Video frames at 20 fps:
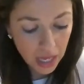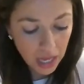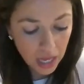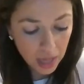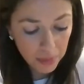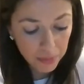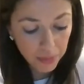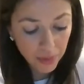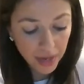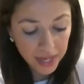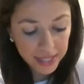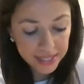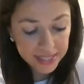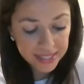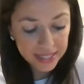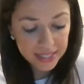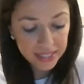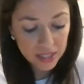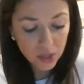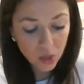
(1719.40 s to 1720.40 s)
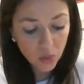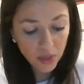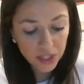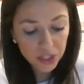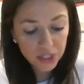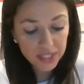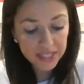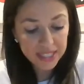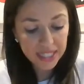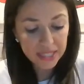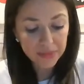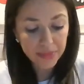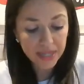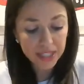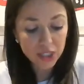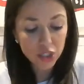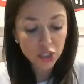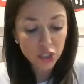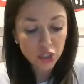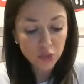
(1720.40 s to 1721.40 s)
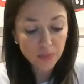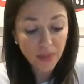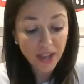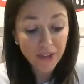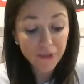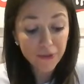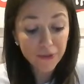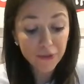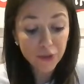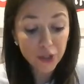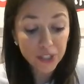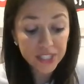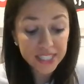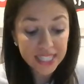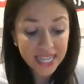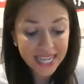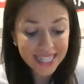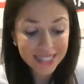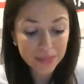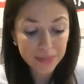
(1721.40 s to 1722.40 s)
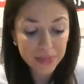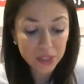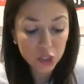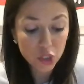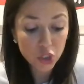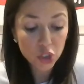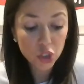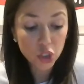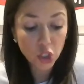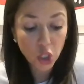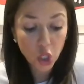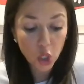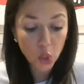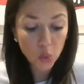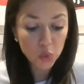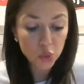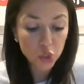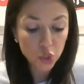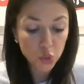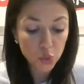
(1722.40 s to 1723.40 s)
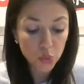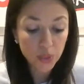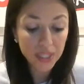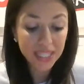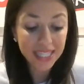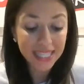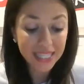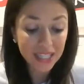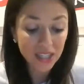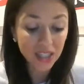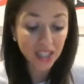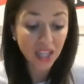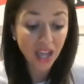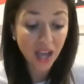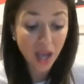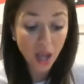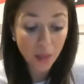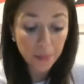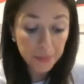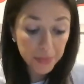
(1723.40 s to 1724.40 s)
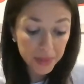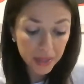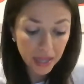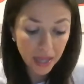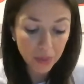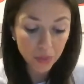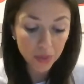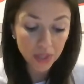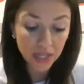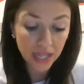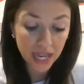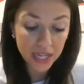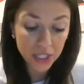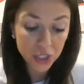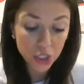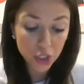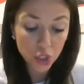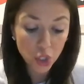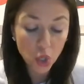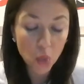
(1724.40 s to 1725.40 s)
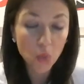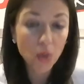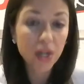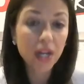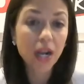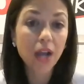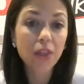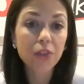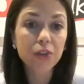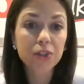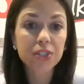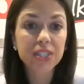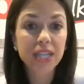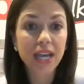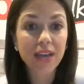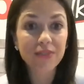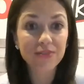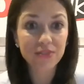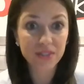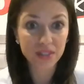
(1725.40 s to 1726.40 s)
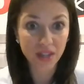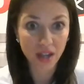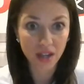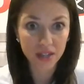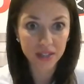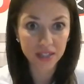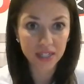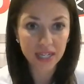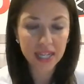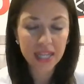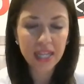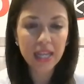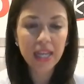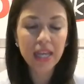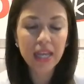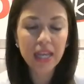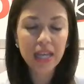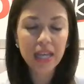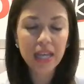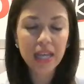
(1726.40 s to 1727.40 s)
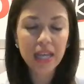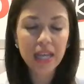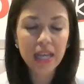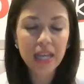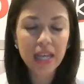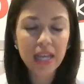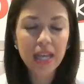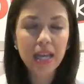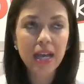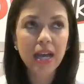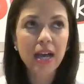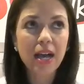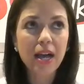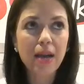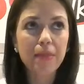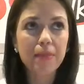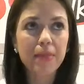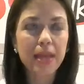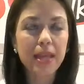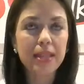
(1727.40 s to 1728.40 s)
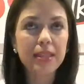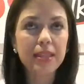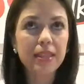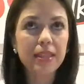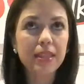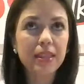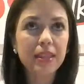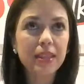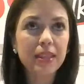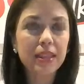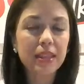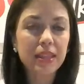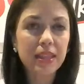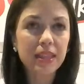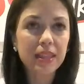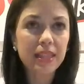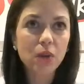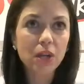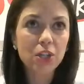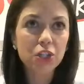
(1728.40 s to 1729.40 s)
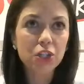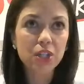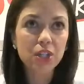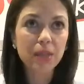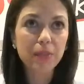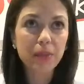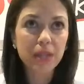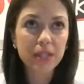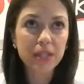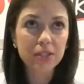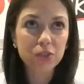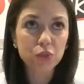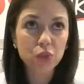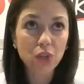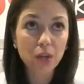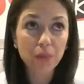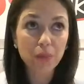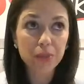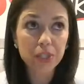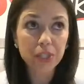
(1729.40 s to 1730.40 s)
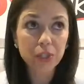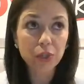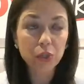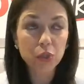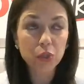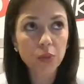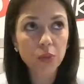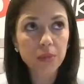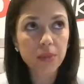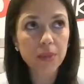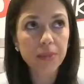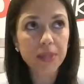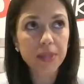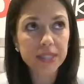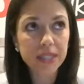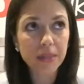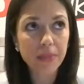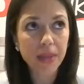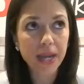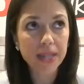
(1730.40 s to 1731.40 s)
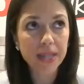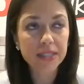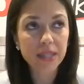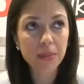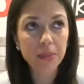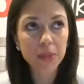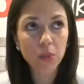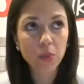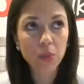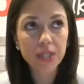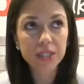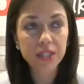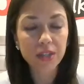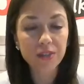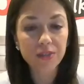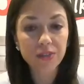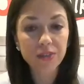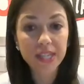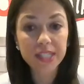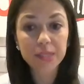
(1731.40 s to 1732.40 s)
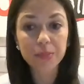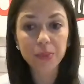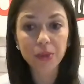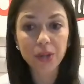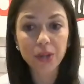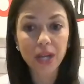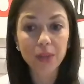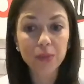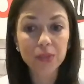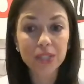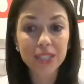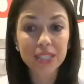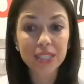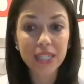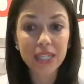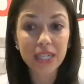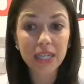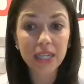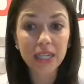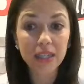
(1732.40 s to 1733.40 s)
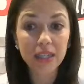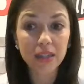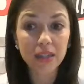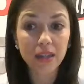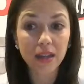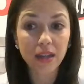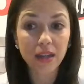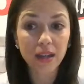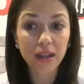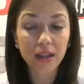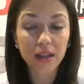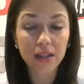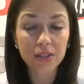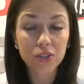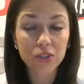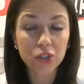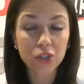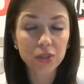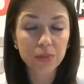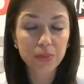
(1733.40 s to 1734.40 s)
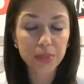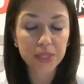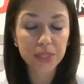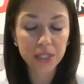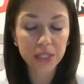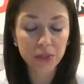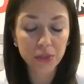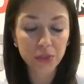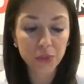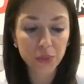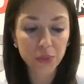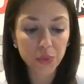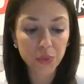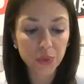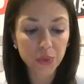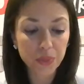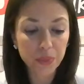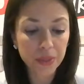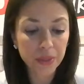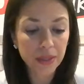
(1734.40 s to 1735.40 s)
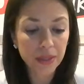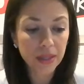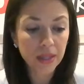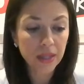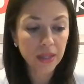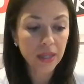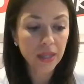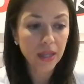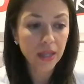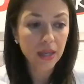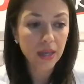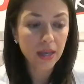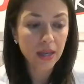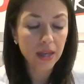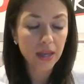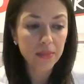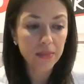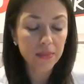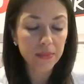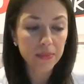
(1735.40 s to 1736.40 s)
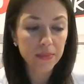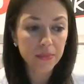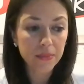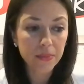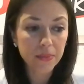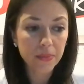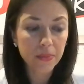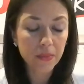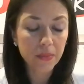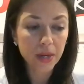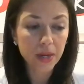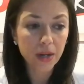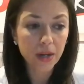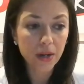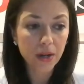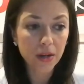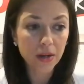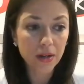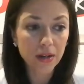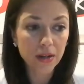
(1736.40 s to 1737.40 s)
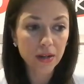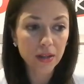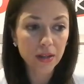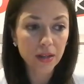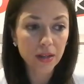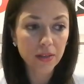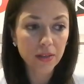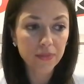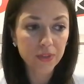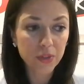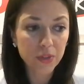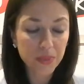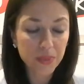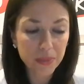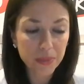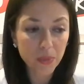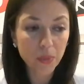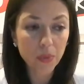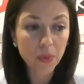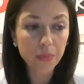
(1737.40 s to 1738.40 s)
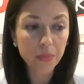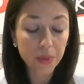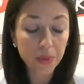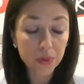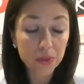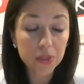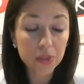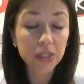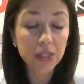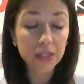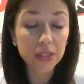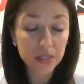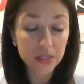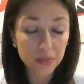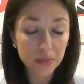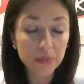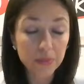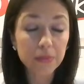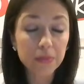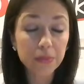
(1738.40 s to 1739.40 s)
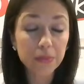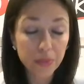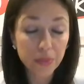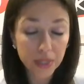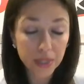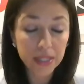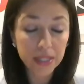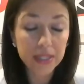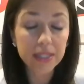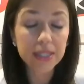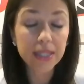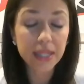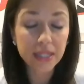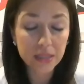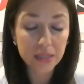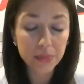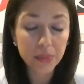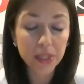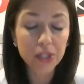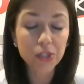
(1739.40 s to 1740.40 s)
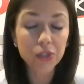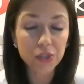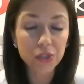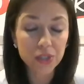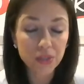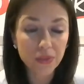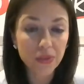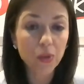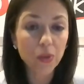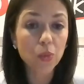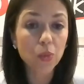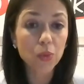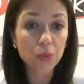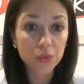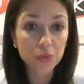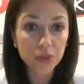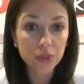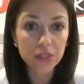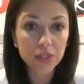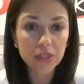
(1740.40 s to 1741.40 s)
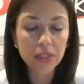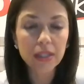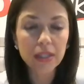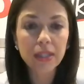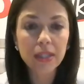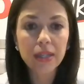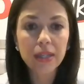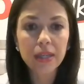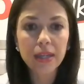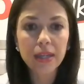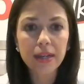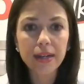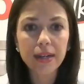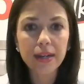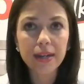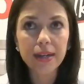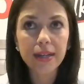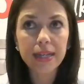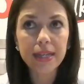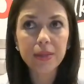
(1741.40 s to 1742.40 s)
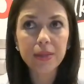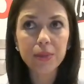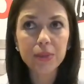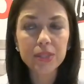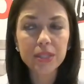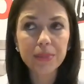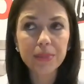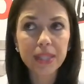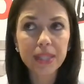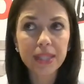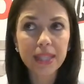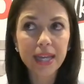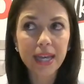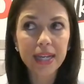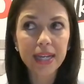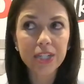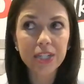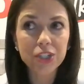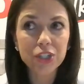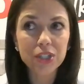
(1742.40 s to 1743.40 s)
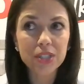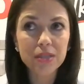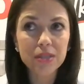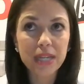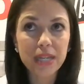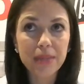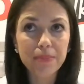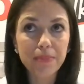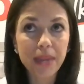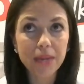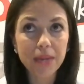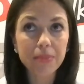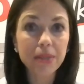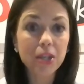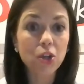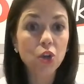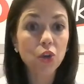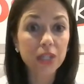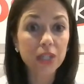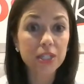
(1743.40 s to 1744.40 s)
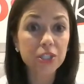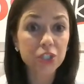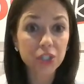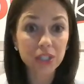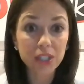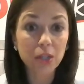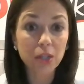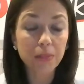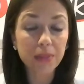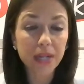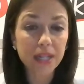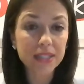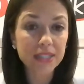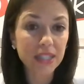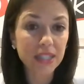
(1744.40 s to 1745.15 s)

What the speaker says: Brian sent in a question that says, my foot has been slow to heal up. I would like to know what others have done. And this question, it struck a particular chord with me because in the past couple of weeks on Facebook, I was seeing a certain particular group where a few people were posting some pretty intense pictures of their wounds. And it was something that it made me cringe a little bit